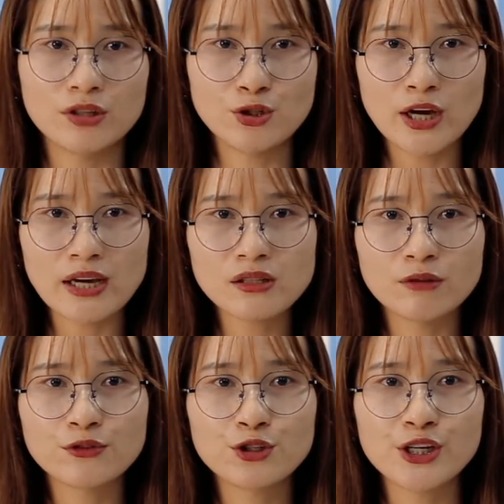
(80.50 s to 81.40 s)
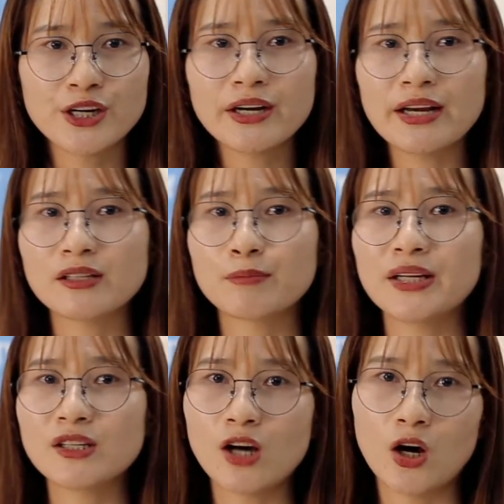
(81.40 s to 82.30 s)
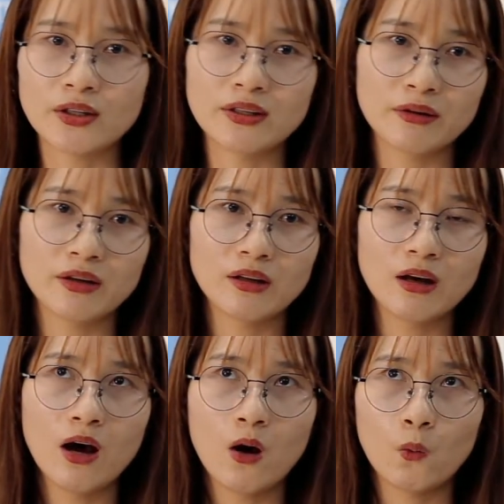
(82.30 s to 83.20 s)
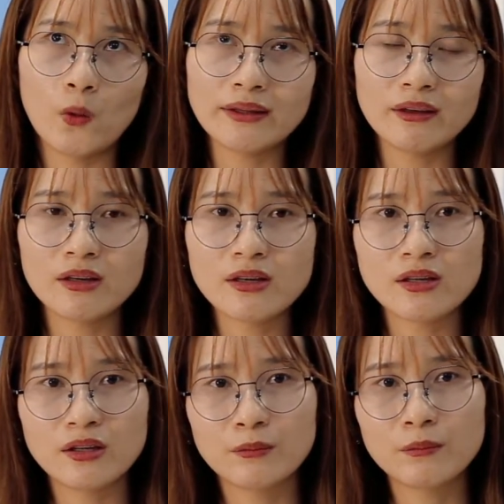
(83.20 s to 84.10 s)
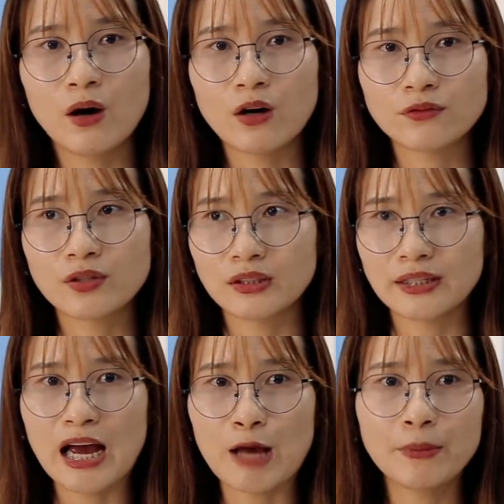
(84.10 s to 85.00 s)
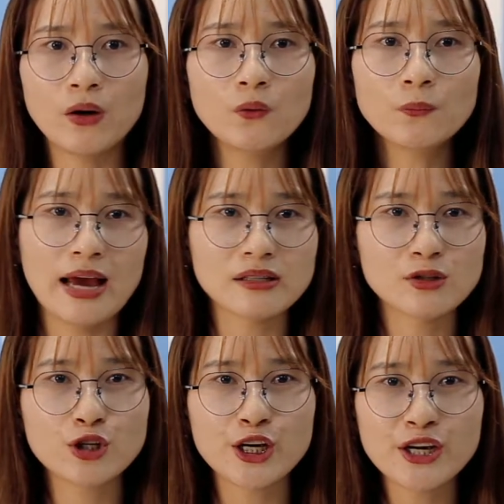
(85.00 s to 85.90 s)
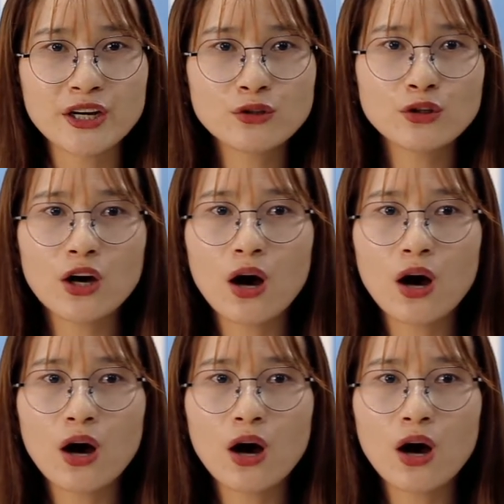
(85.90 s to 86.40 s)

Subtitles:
choice of chair is based on the wedding theme of the couple, as chair not